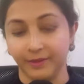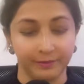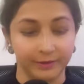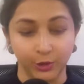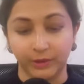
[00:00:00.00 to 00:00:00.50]

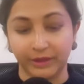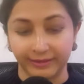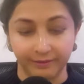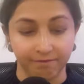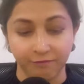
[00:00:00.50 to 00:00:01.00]
you
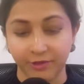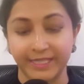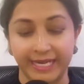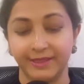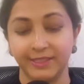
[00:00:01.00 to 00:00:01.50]
can
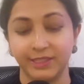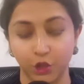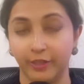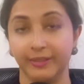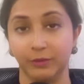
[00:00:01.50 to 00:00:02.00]
say it
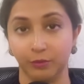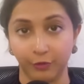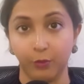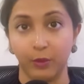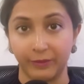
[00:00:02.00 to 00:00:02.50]
started
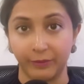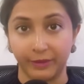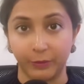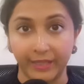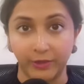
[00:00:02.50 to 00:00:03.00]
from when we
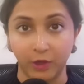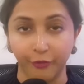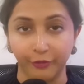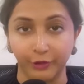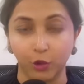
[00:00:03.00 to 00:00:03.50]
went
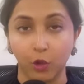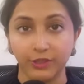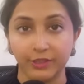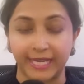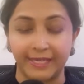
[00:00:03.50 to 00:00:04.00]
off the gold
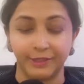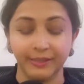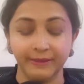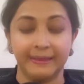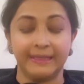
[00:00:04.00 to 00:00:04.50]

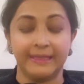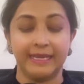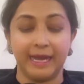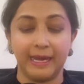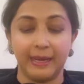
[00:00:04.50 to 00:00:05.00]
standard.
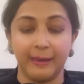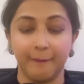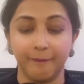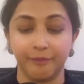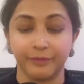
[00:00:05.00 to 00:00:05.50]

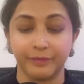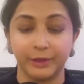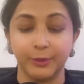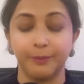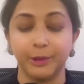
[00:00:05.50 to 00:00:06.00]

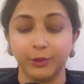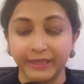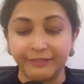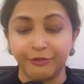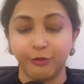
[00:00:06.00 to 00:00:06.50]
The
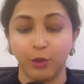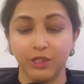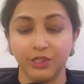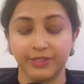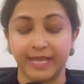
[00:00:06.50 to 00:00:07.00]
belief
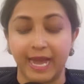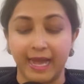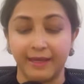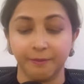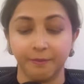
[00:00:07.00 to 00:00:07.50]
was
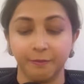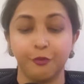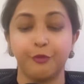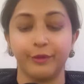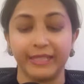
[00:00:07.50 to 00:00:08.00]
that
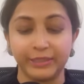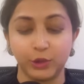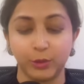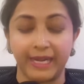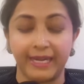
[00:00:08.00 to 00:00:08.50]
free
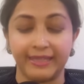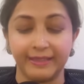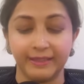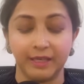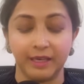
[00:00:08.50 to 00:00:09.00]
trade